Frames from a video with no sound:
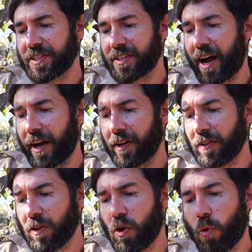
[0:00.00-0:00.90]

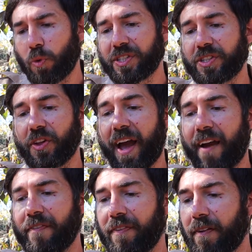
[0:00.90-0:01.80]
style, we still
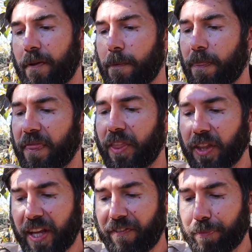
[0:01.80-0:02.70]
have the
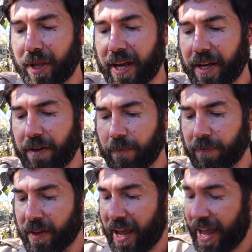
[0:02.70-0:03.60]
leaf blade,
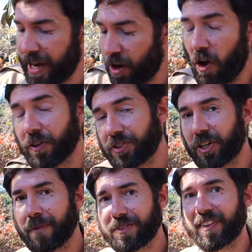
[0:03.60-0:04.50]
and it all
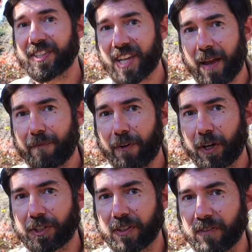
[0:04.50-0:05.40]
serves the same
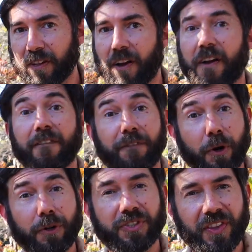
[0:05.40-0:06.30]
function,
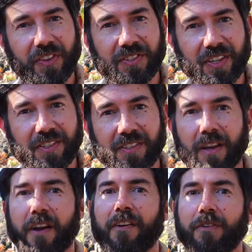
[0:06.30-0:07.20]
photosynthesis,
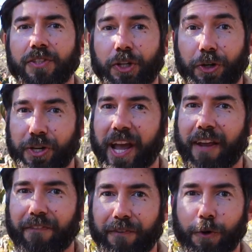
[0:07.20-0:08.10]
to
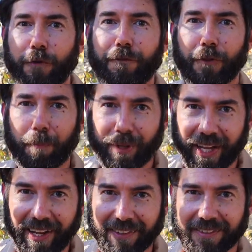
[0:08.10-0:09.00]
create food for the
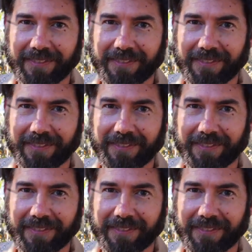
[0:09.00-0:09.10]
plant.